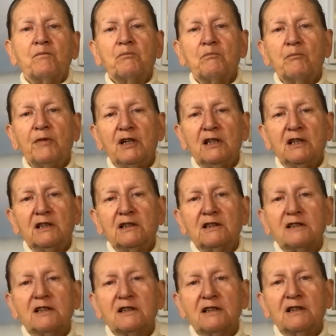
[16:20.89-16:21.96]

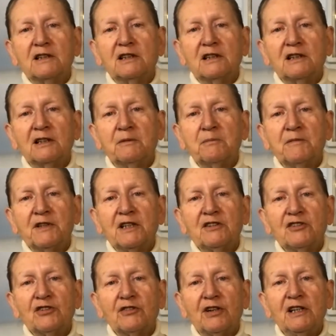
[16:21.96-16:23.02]
but
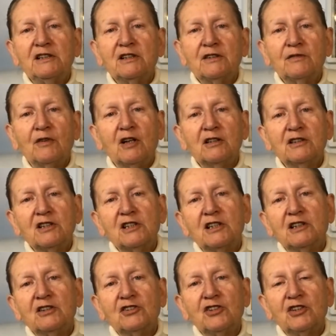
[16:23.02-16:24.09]
there's a great
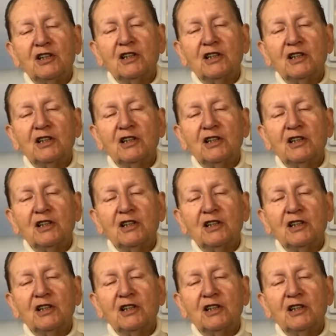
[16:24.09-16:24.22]
advantage